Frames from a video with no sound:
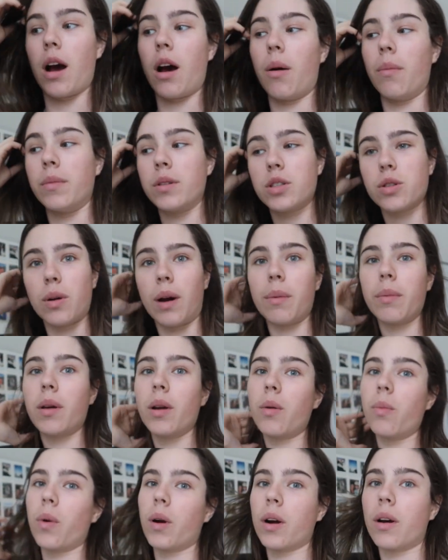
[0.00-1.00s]
Um, so I'm
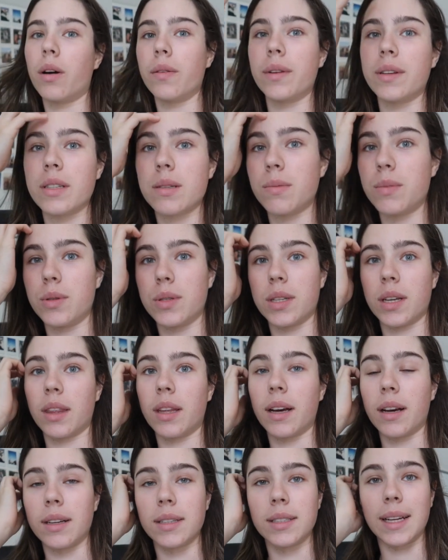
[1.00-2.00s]
gonna work on this music
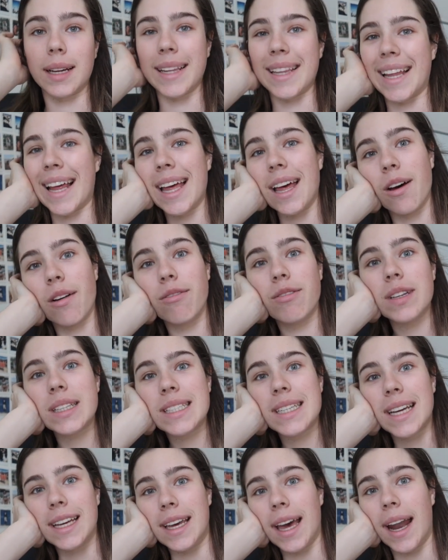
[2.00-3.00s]
thing because I'd love
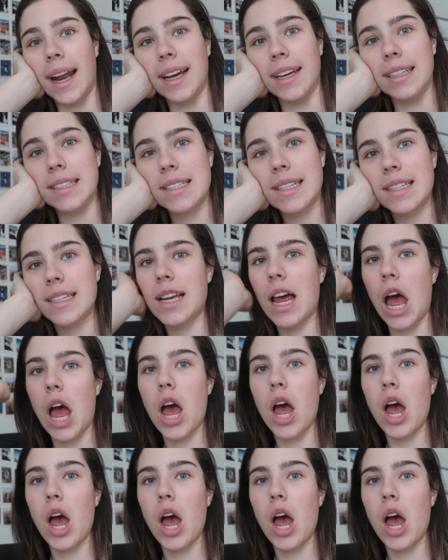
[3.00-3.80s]
to get it